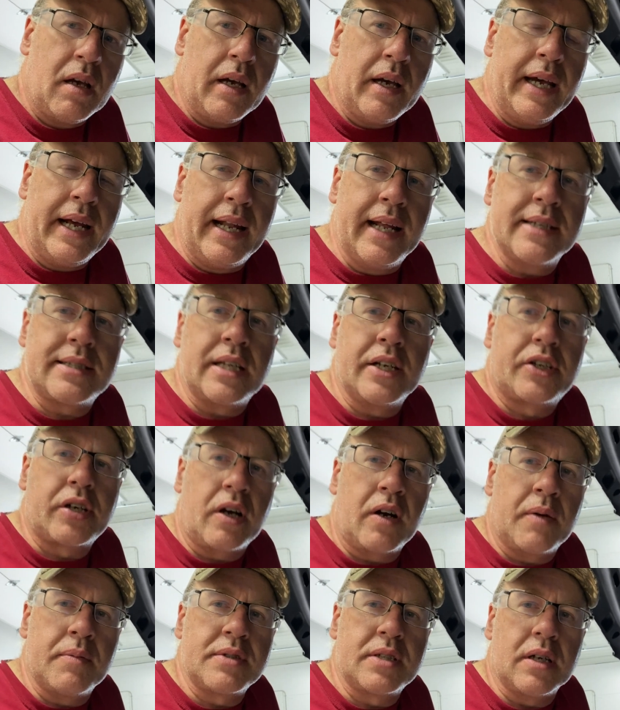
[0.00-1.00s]
It is in
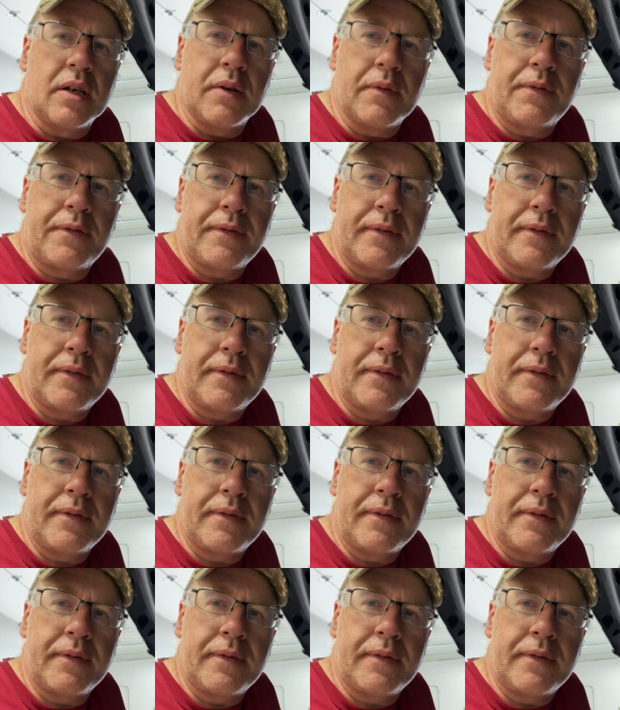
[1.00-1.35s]
terms of